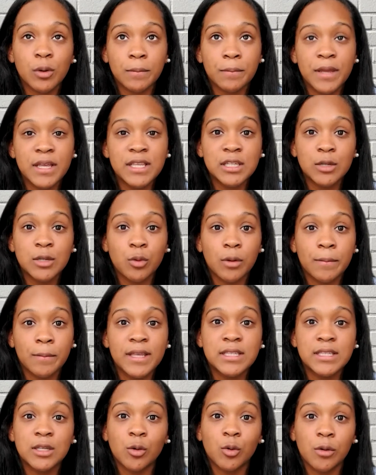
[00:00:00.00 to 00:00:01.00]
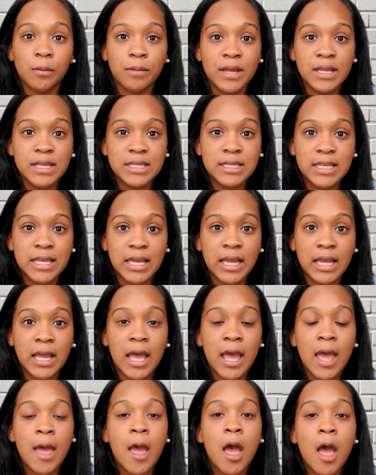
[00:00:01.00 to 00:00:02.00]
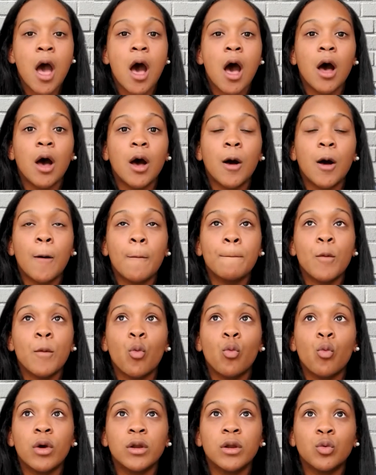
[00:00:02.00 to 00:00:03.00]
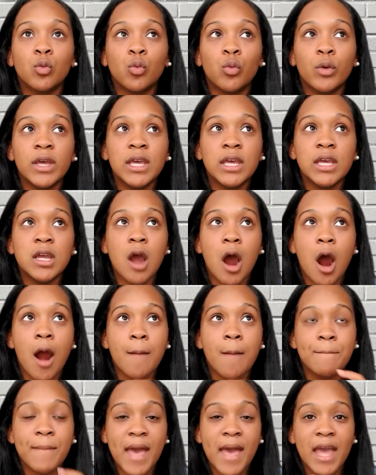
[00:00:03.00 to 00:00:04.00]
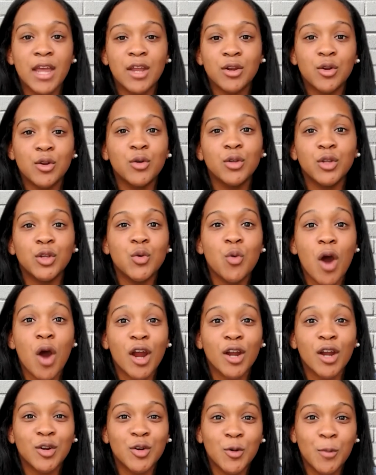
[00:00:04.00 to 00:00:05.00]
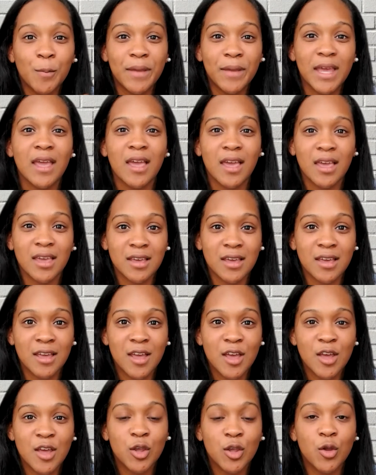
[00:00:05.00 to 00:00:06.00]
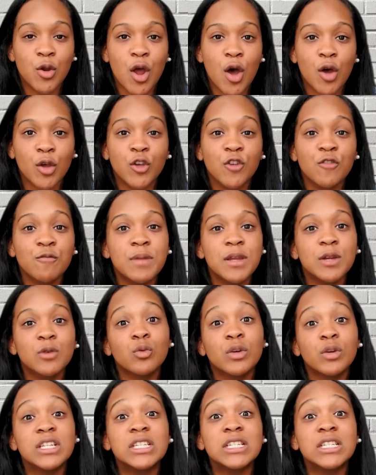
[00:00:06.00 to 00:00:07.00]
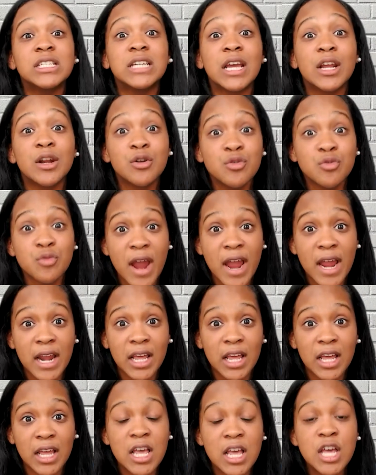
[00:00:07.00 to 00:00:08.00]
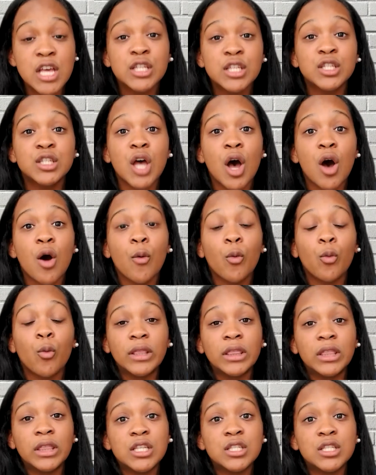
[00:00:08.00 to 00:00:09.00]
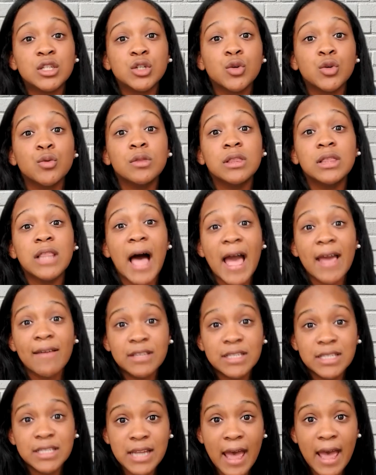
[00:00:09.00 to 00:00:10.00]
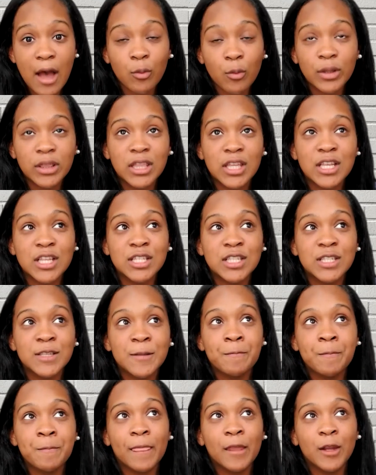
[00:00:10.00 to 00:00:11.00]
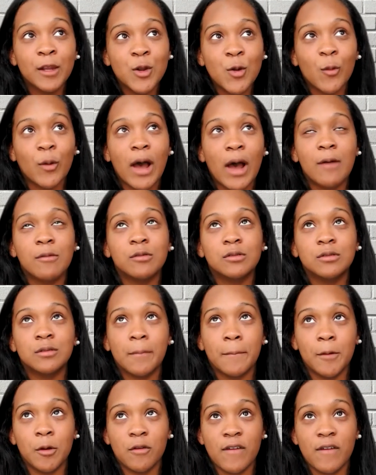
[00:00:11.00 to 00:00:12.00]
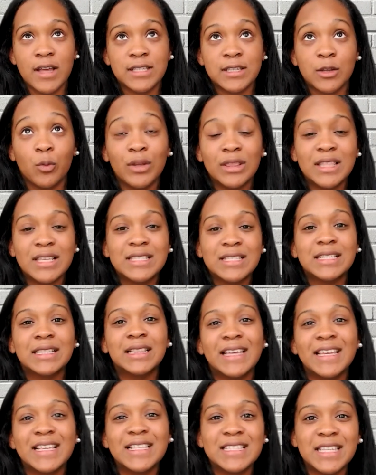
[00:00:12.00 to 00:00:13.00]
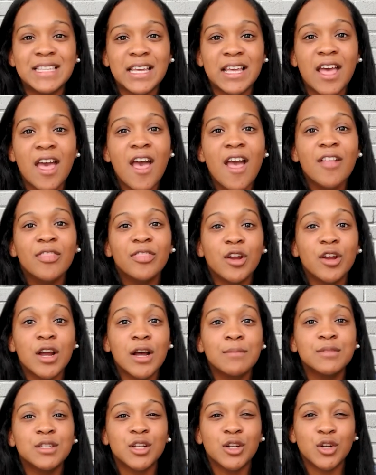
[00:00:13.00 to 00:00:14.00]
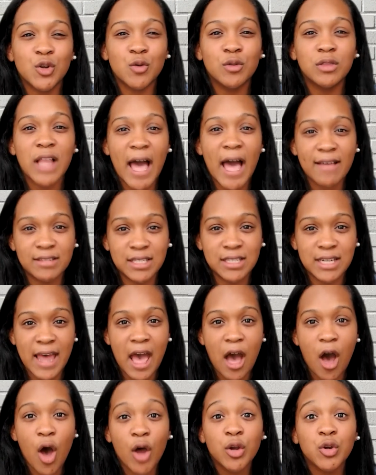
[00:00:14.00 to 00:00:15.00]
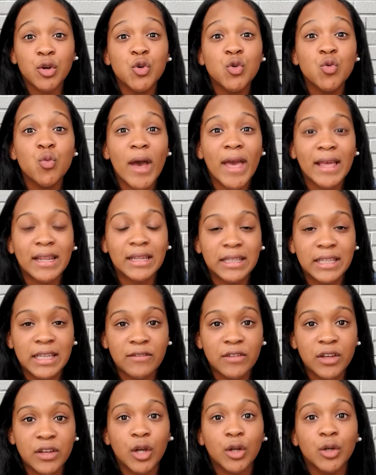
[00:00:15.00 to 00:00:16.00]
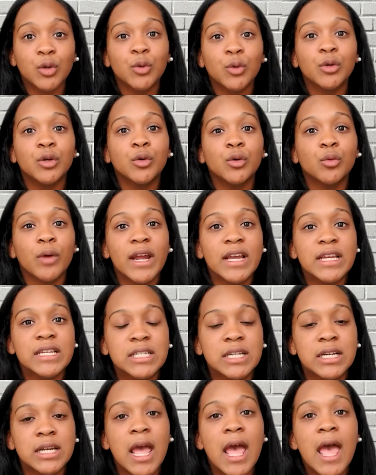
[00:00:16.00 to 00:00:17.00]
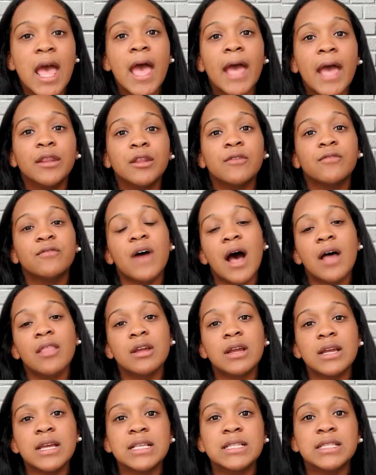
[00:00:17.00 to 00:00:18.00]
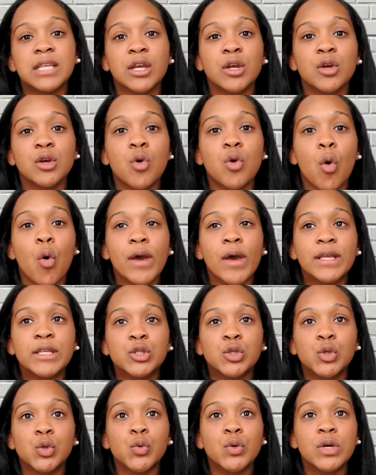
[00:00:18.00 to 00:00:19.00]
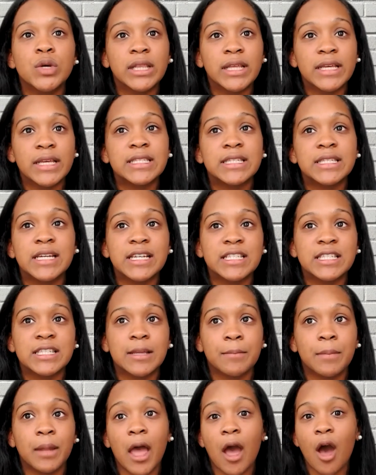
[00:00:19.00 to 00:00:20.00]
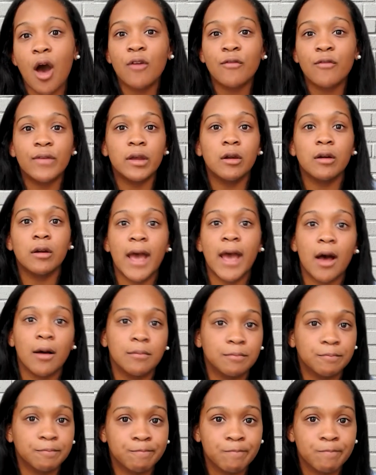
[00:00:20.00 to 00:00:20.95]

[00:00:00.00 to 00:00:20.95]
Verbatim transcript: repenting repenting repenting um when we are made new you are a new being you know you've been regenerated so with this new lifestyle with this no, well, I, let me rephrase that. With this cleansing, there comes a new lifestyle, a new way of living, a new direction. And the Father isn't going to cleanse us and be like, oh, figure it out.